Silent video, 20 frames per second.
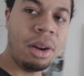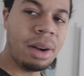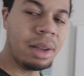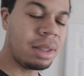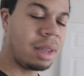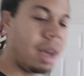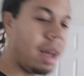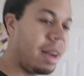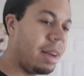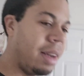is a
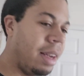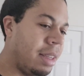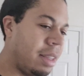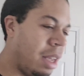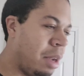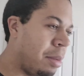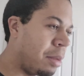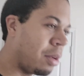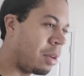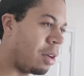lot of things
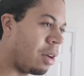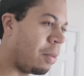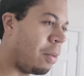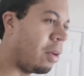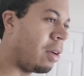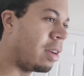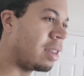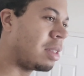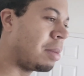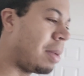Imu could have
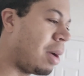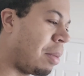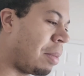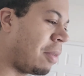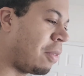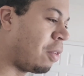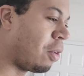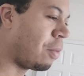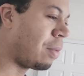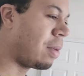warned us about
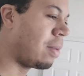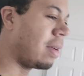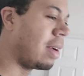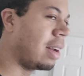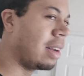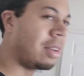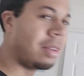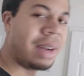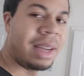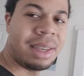before we went
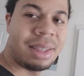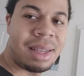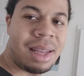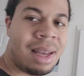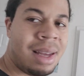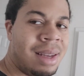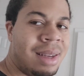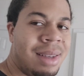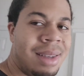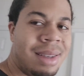into this.